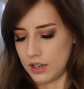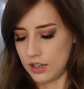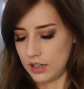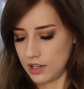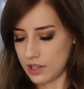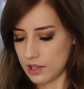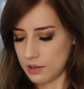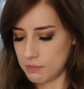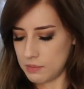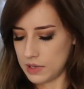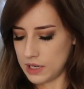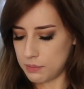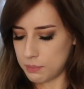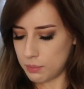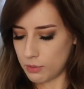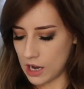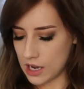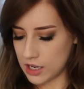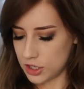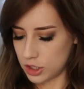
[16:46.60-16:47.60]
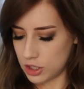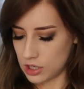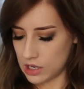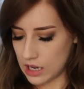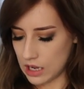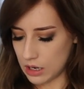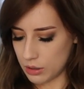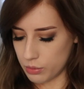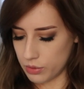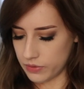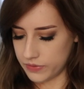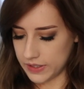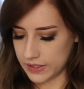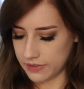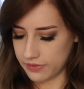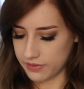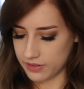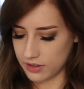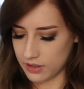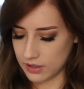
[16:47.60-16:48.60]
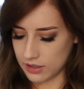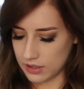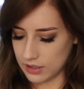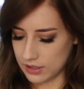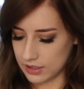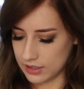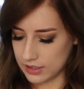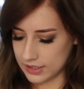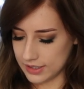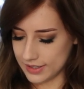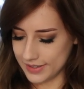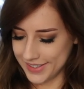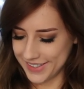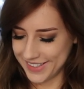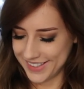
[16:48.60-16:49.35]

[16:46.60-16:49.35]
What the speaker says: Look at me branching out with different colours.